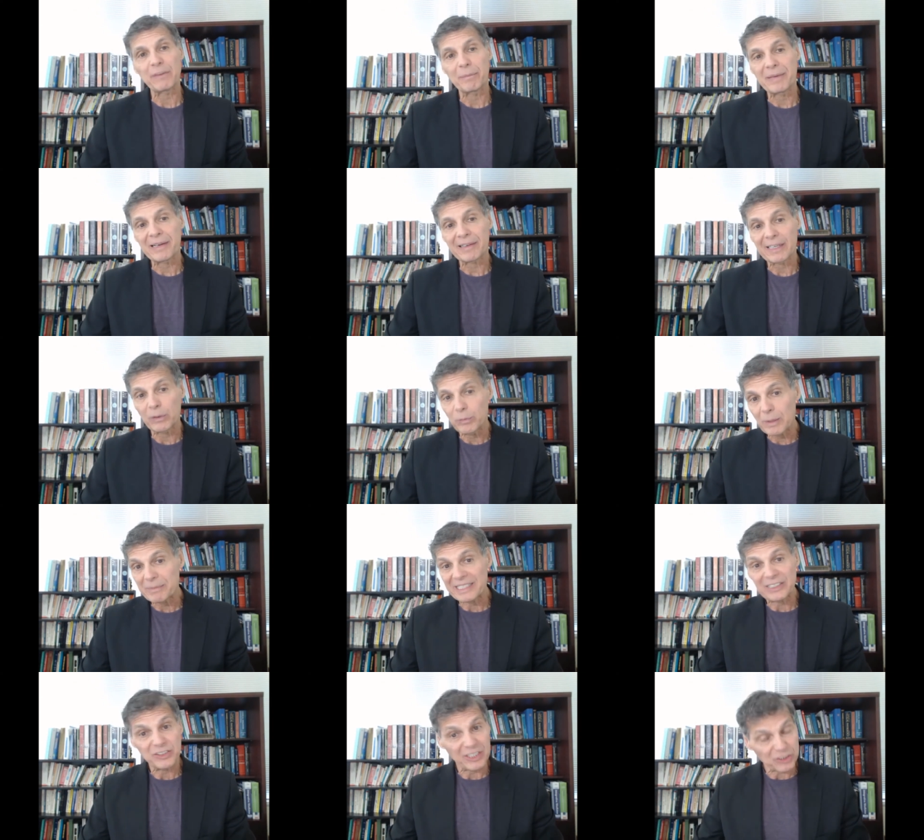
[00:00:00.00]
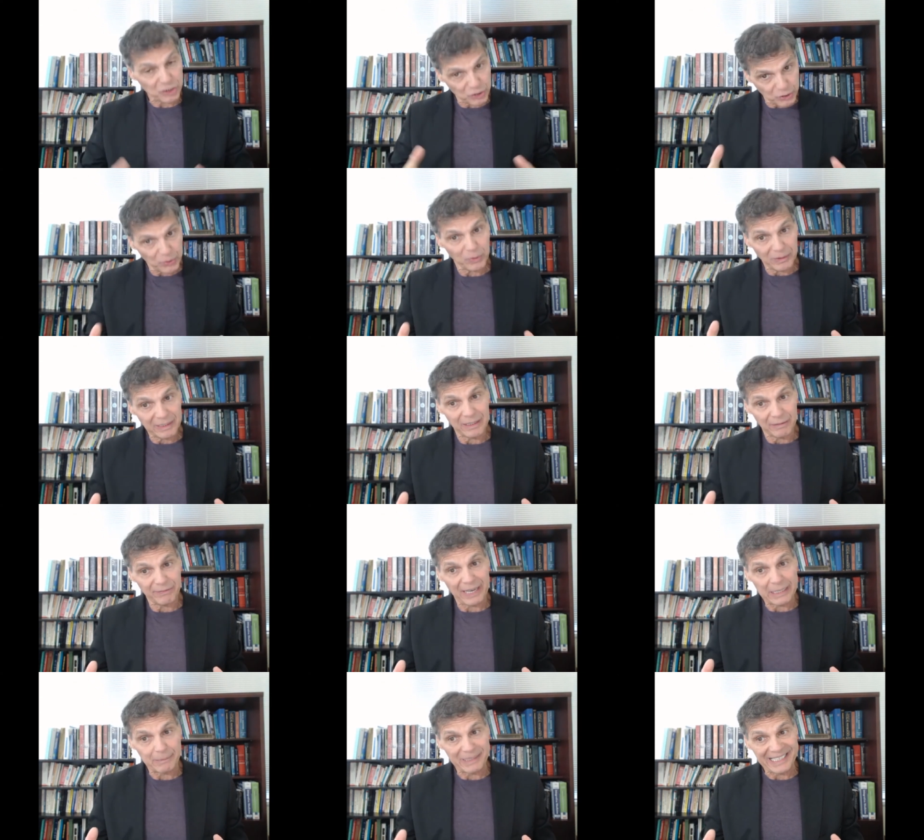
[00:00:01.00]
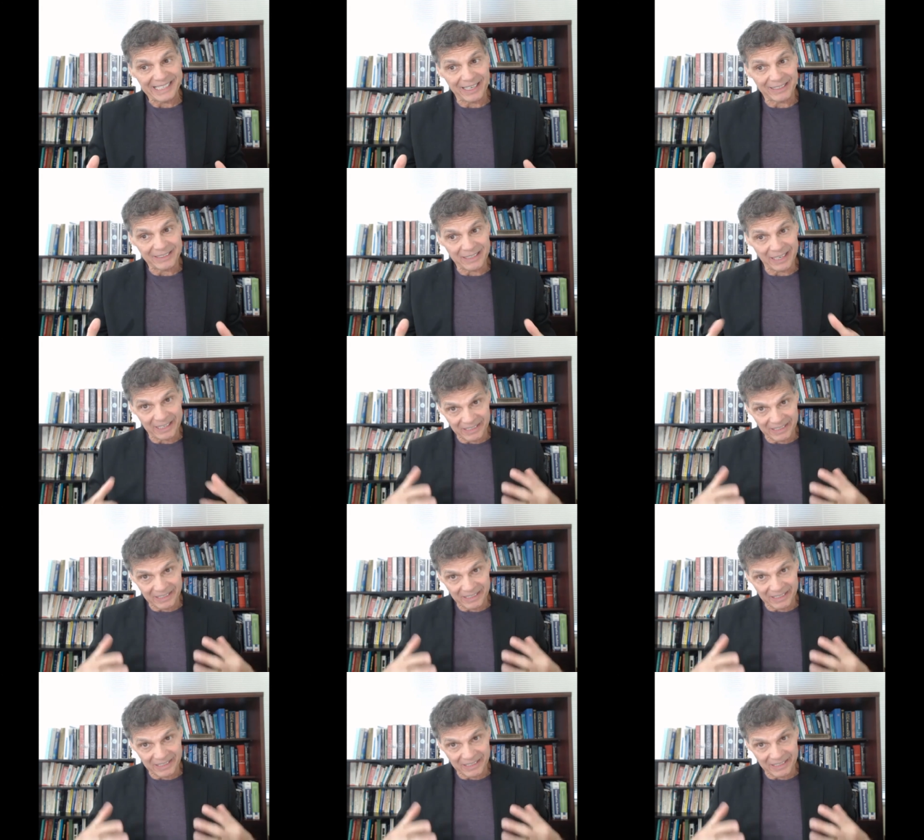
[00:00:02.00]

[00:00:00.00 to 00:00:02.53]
of American women ingest too little vitamin E on,